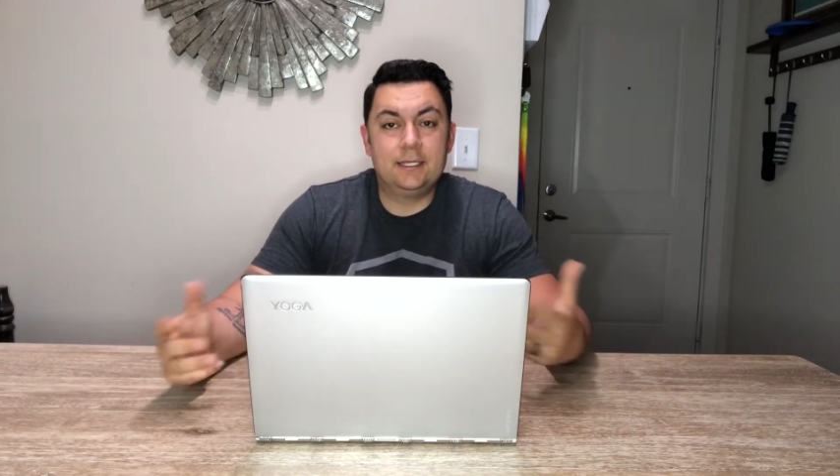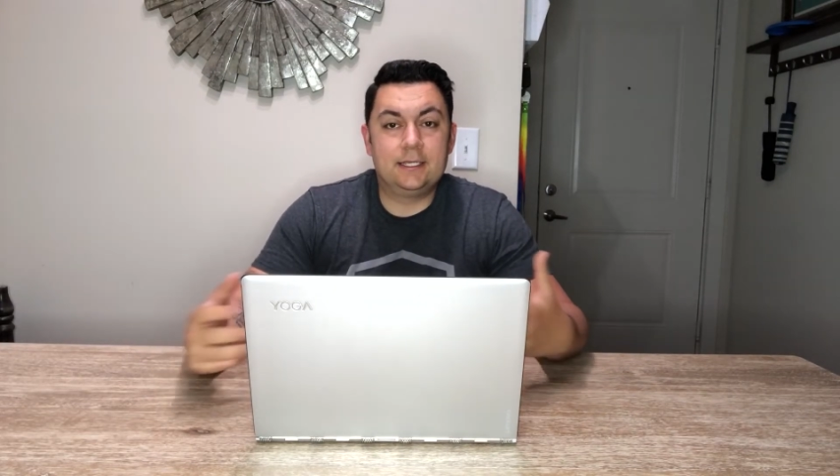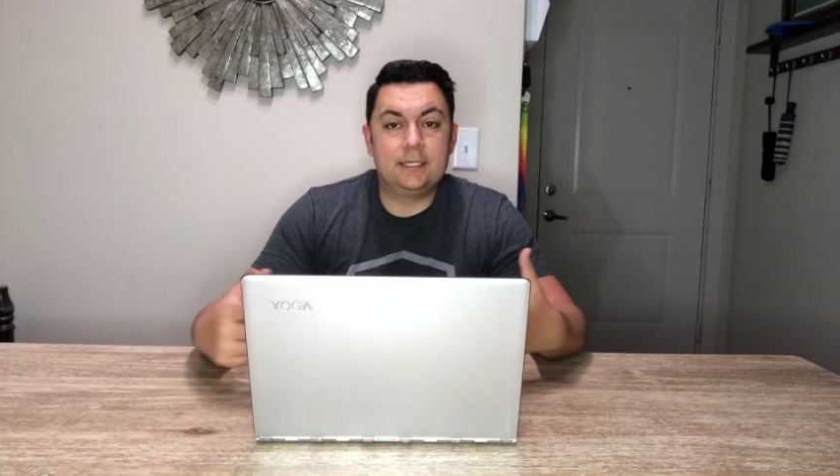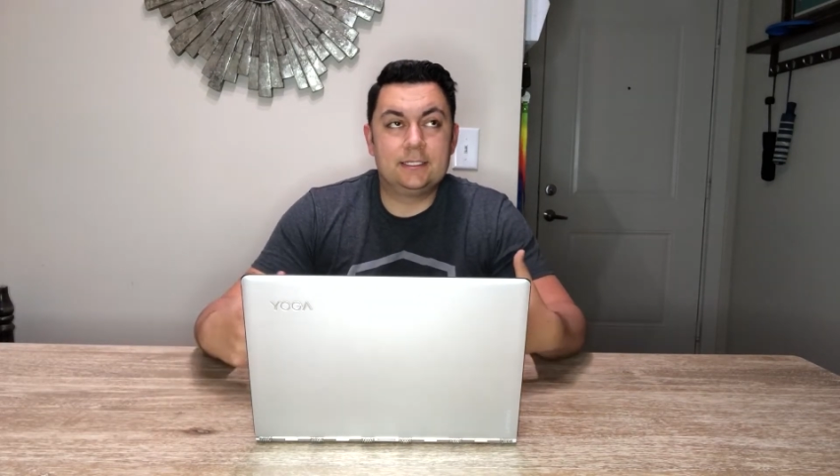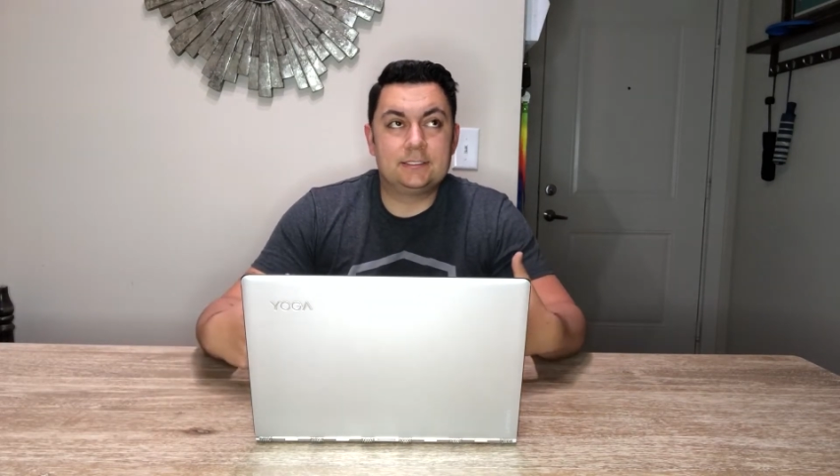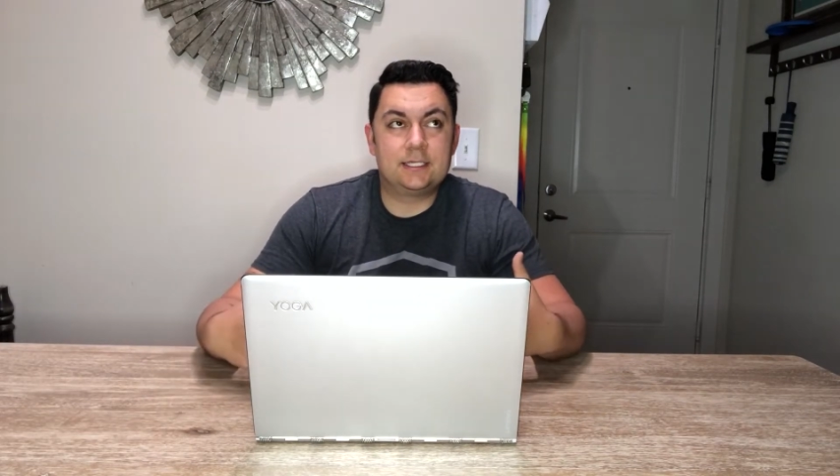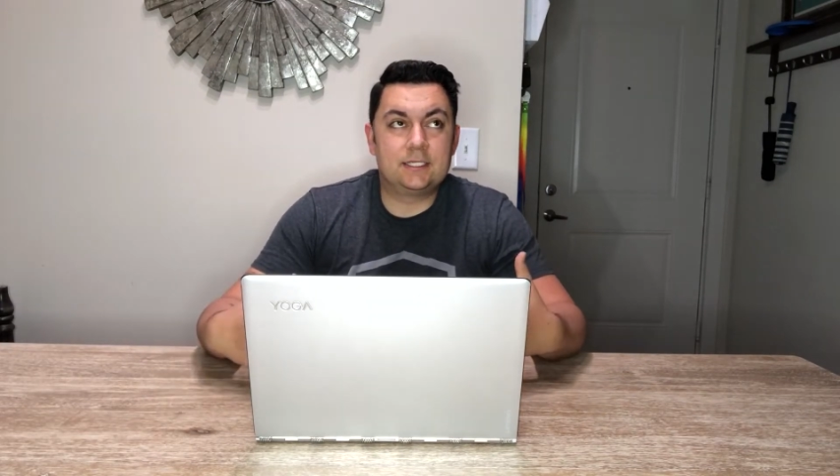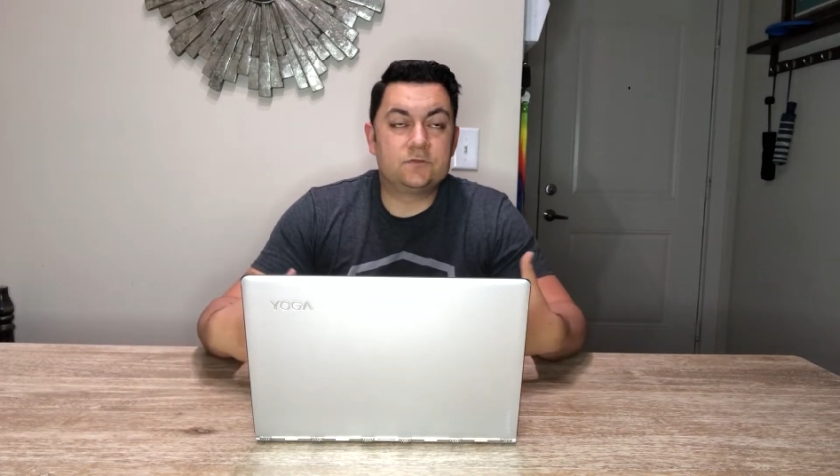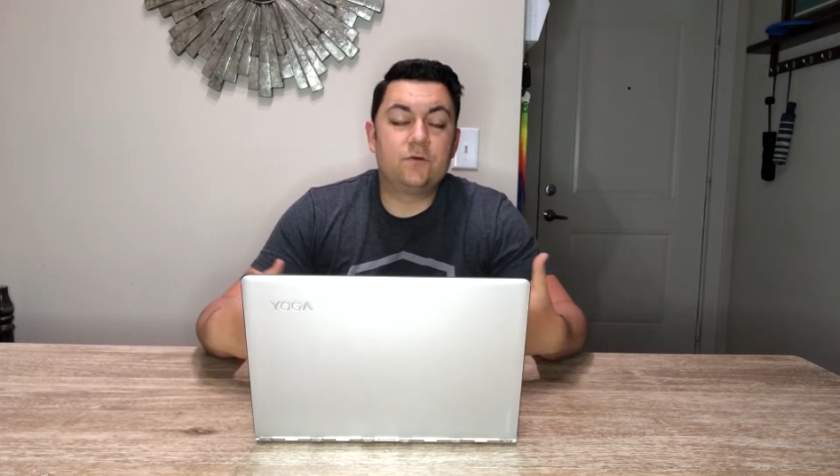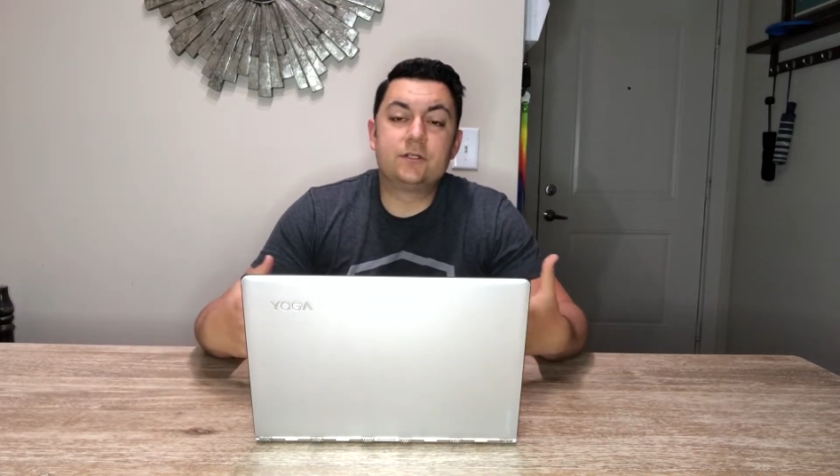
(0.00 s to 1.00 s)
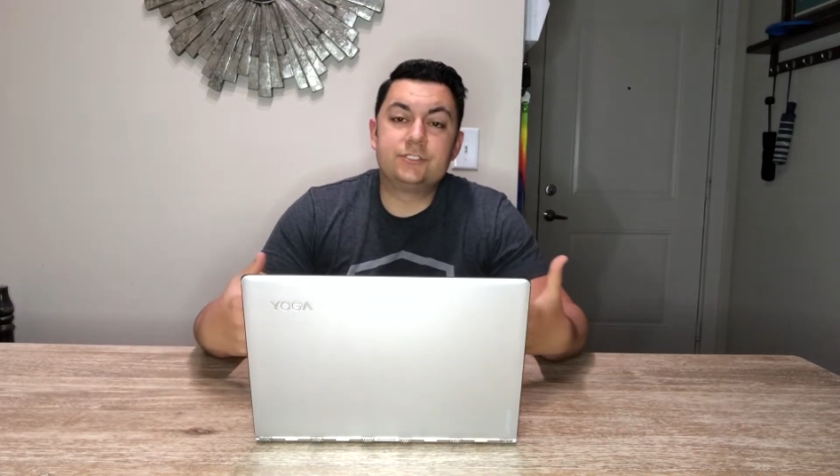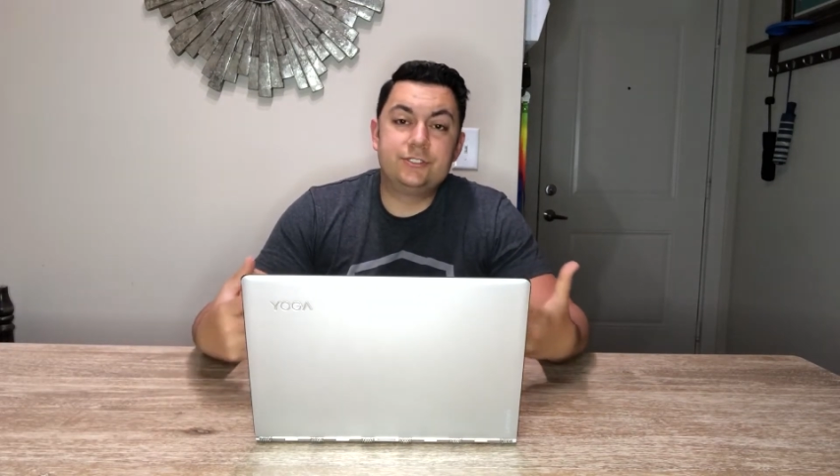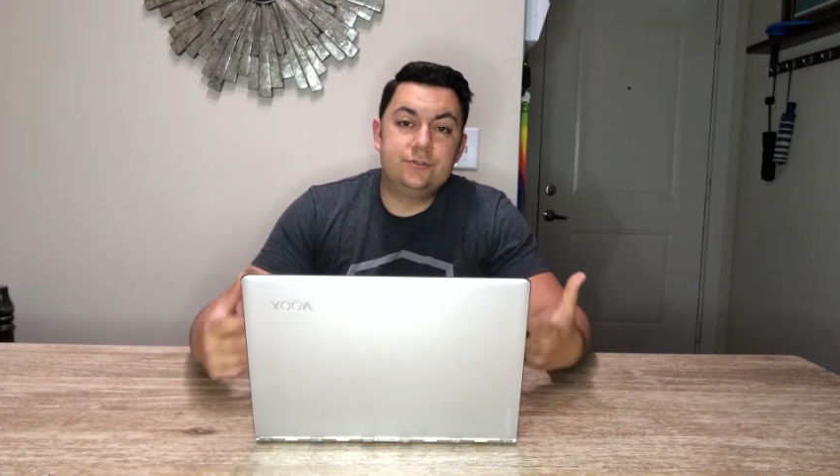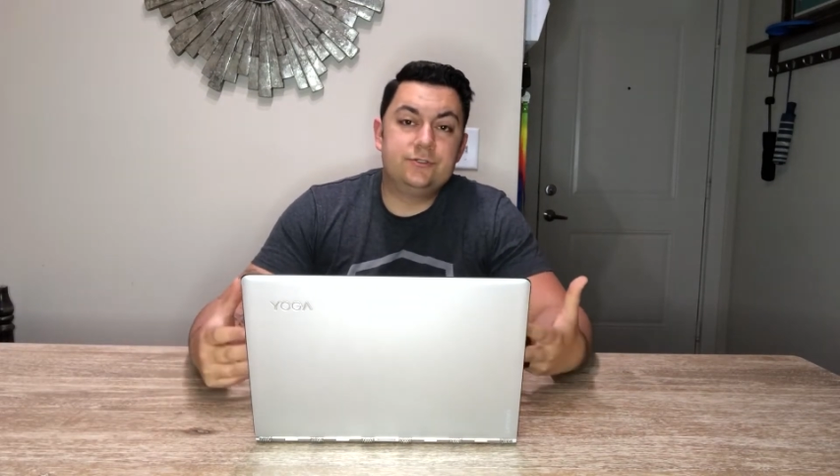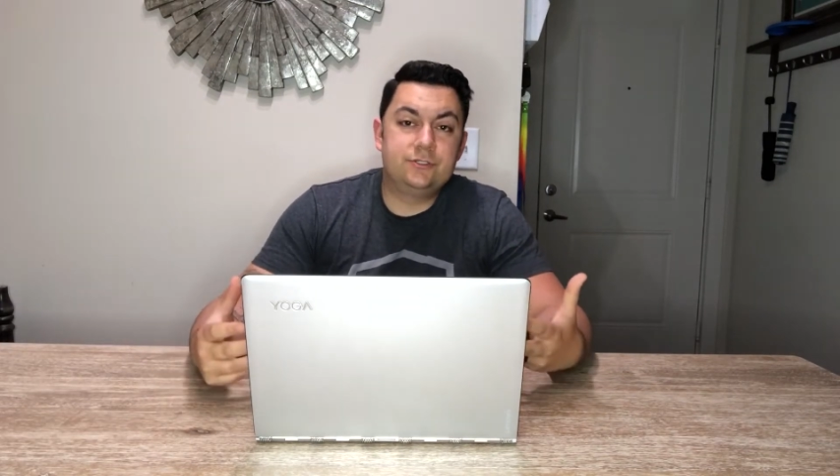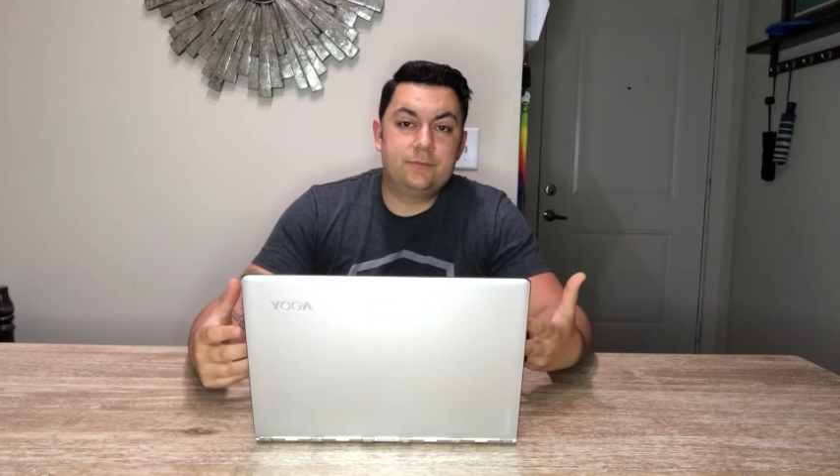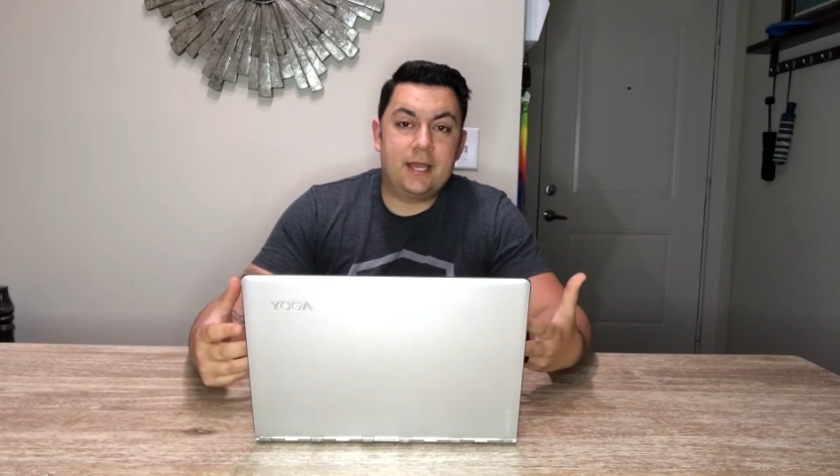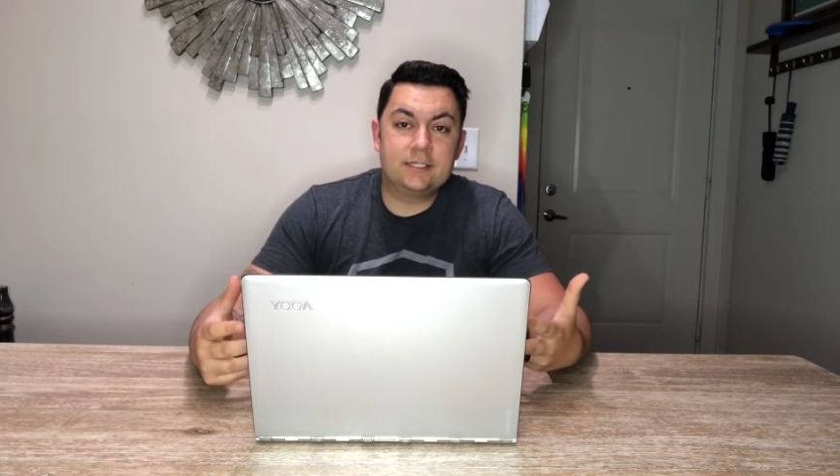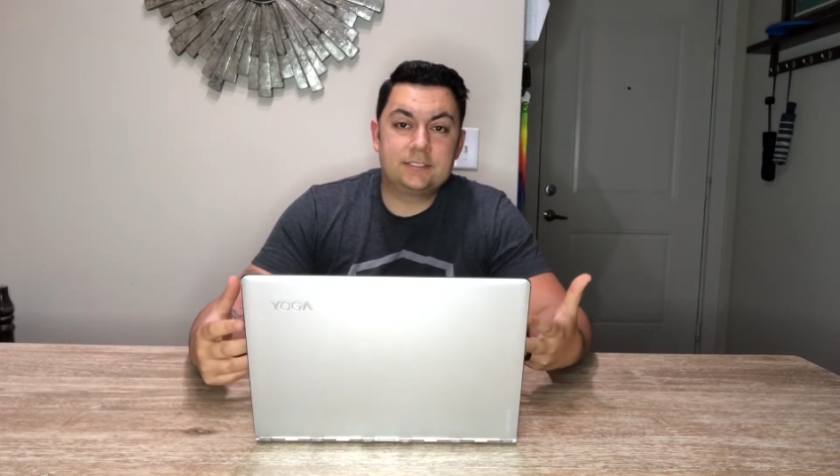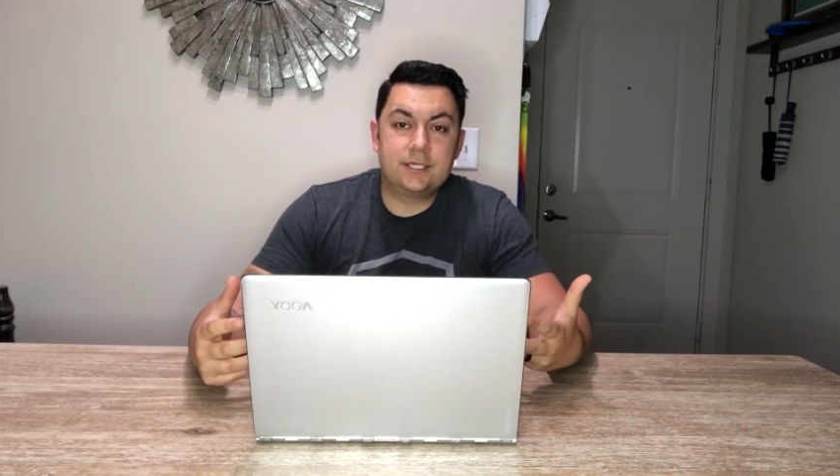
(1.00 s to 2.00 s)
is, as far as YouTube
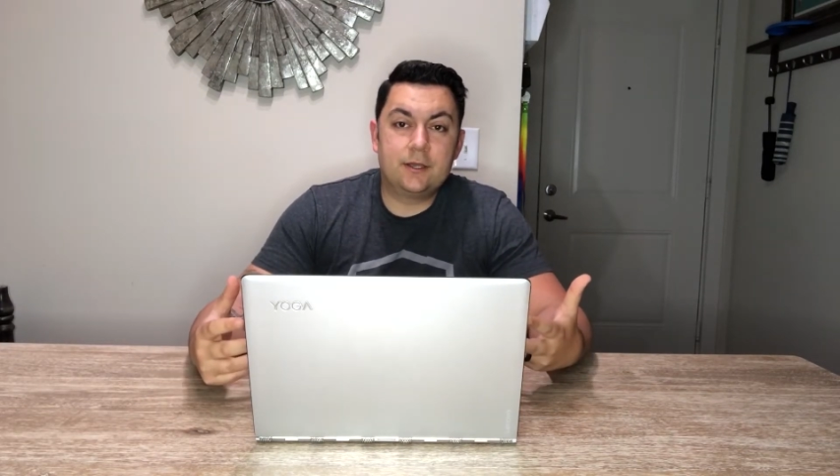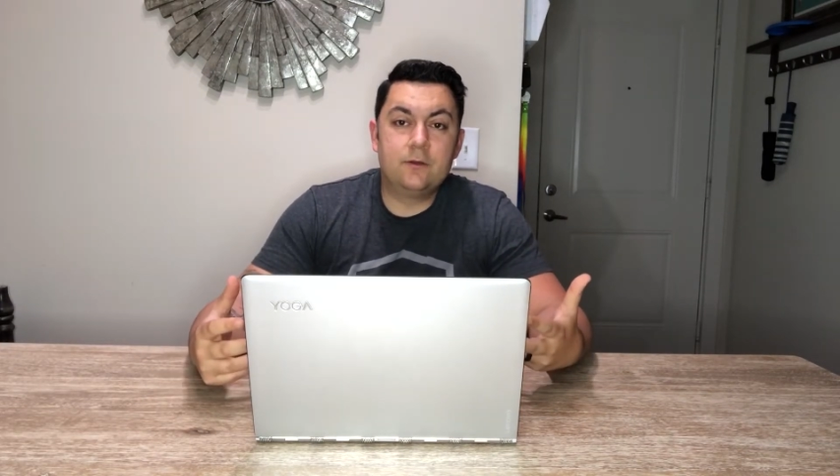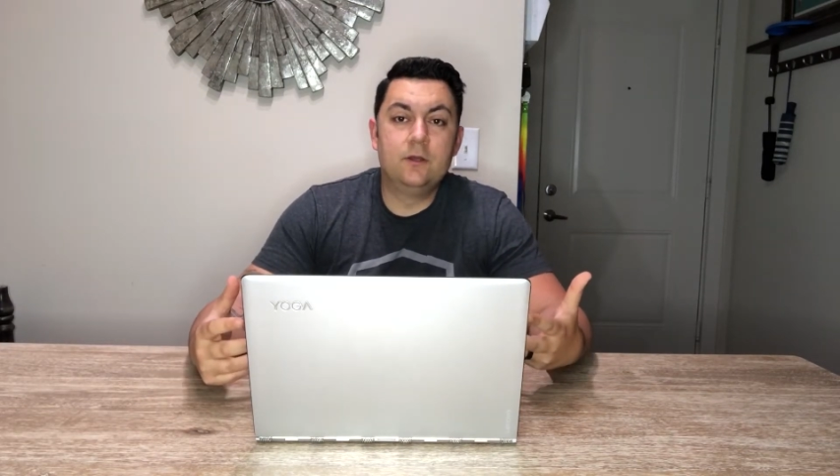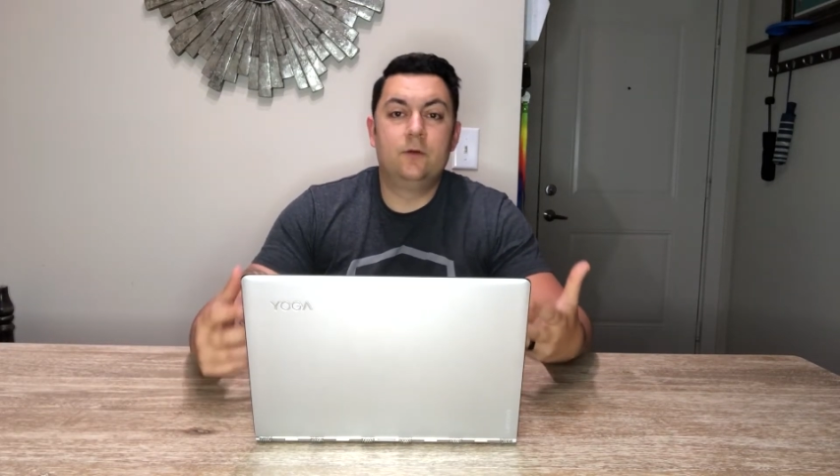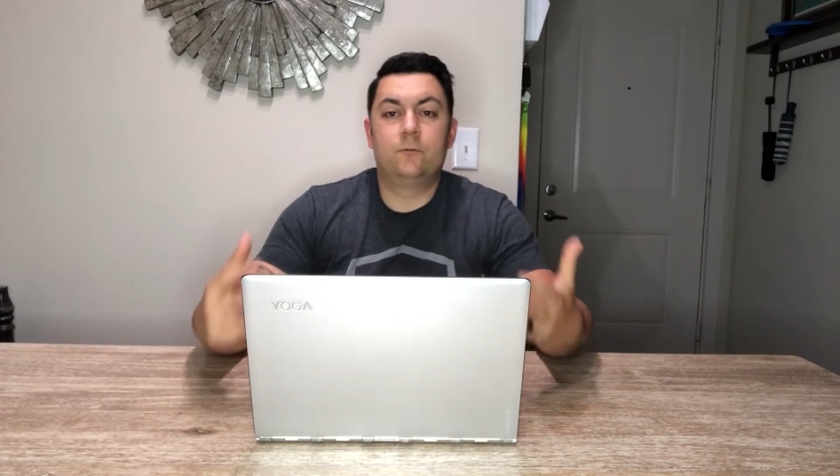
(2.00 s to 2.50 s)
ads go,